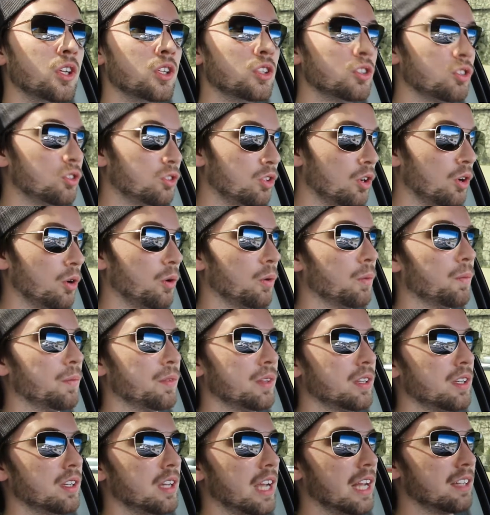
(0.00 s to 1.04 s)
So
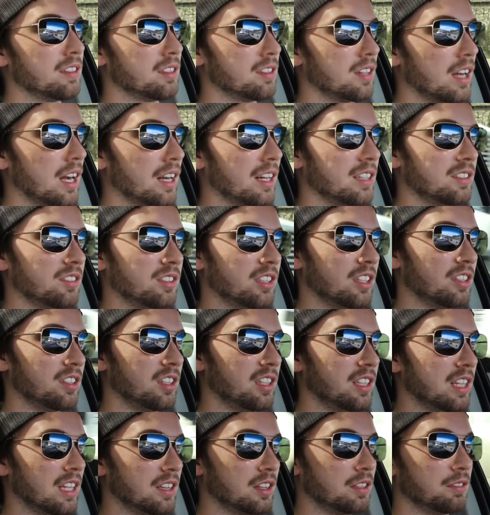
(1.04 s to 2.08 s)
it's not
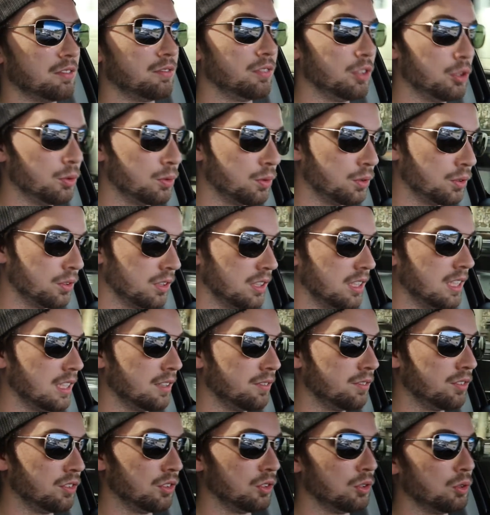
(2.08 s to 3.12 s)
necessarily that the fuel
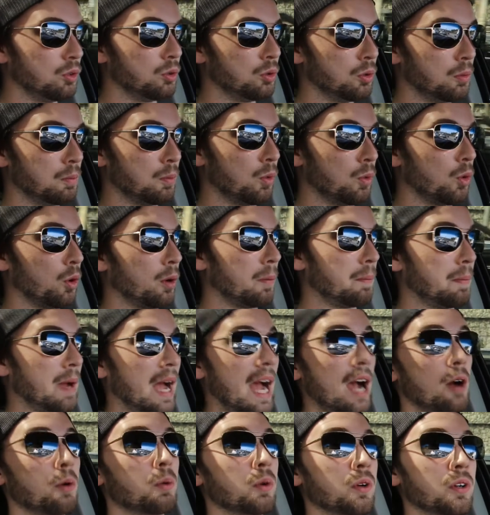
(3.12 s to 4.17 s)
gives you more
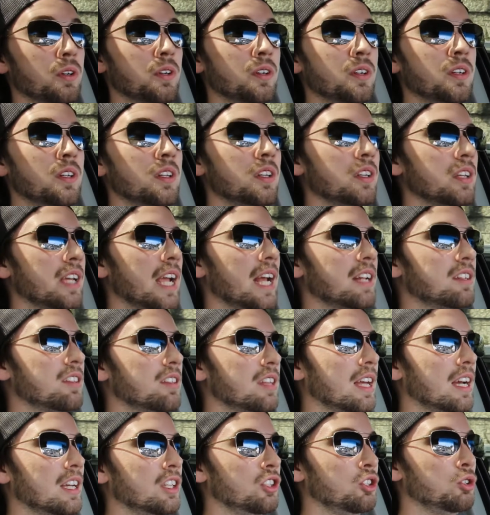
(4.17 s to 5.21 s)
power, it's
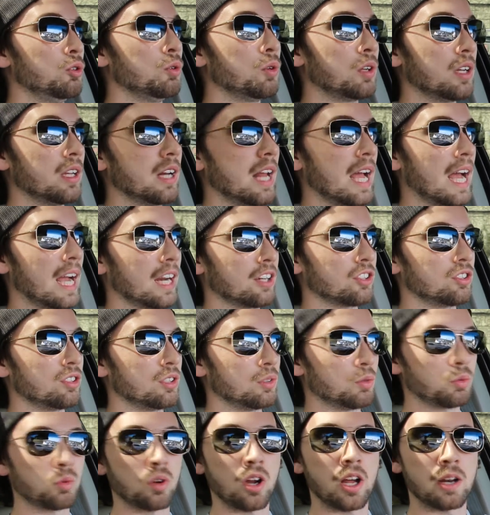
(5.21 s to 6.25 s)
that you can actually
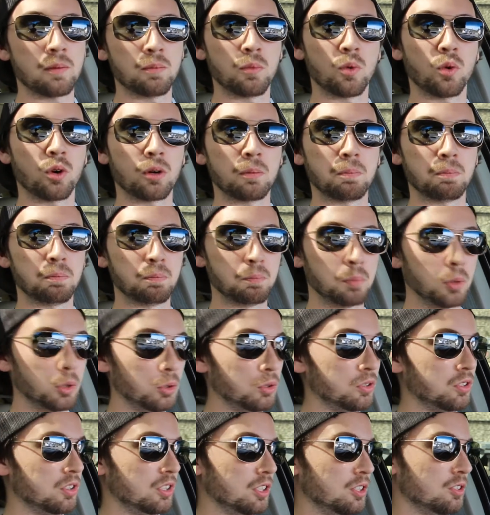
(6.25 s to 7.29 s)
run more
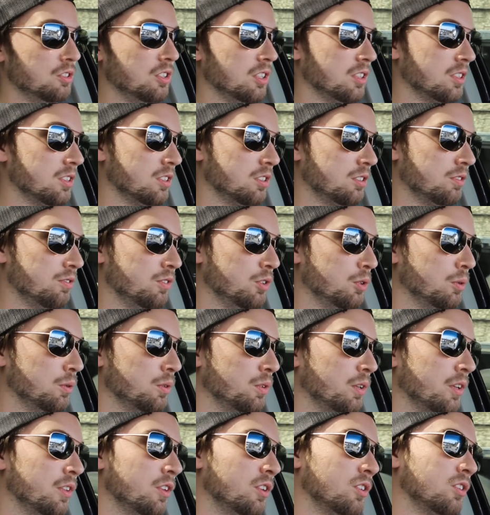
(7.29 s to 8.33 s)
boost using this
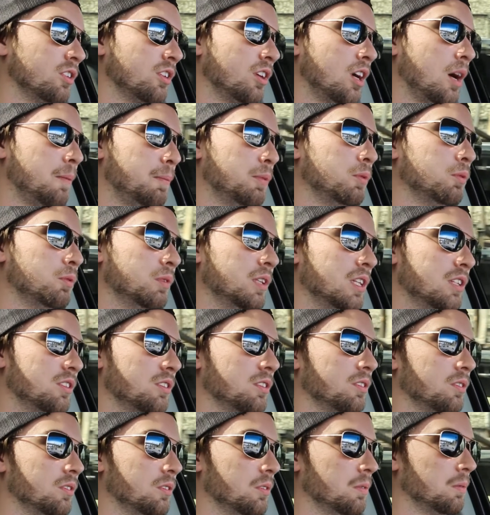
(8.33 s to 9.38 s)
fuel, and there's a couple
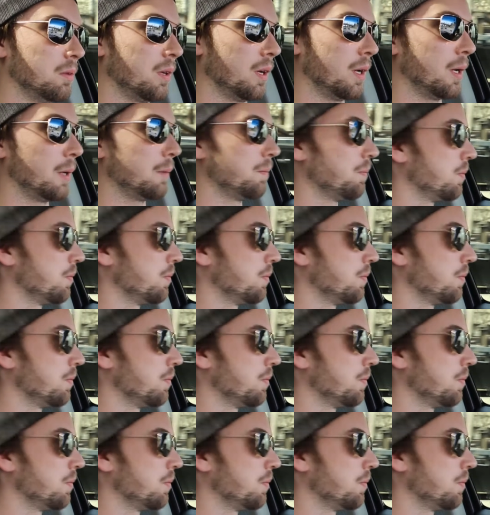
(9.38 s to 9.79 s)
reasons, okay?